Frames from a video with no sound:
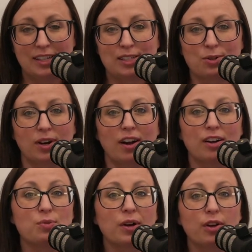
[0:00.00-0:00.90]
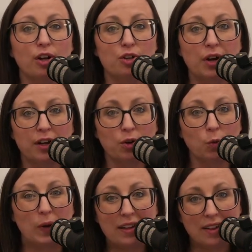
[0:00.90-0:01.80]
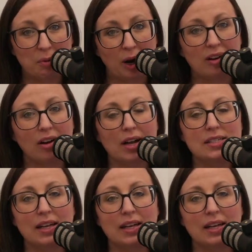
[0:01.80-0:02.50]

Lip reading: Scorecard is where you're going to track your weekly progress